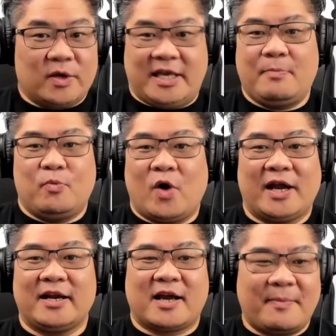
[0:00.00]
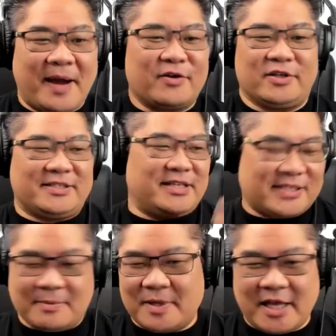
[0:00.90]
keep wanting to come out. You see
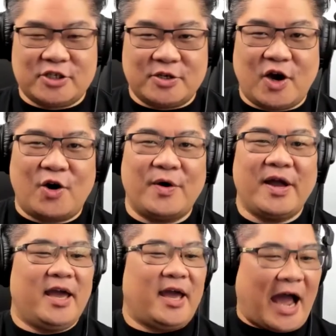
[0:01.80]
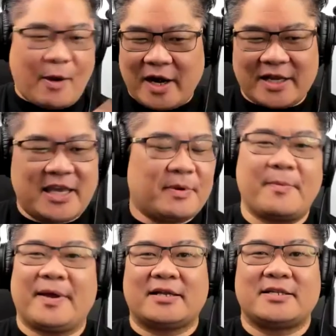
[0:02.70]
someone that you know, I want to keep
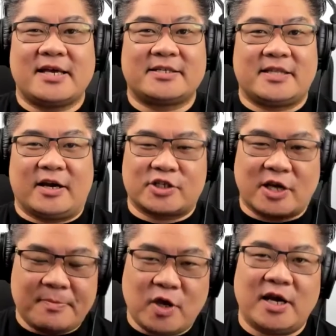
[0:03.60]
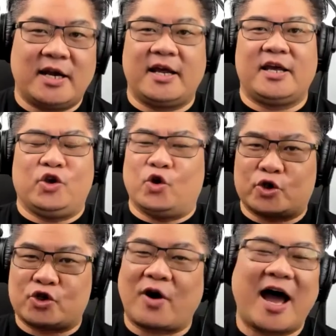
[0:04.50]
coming out to this. There's community, your
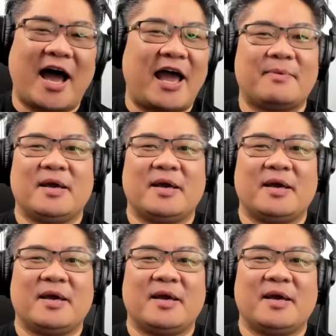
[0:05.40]
tribe.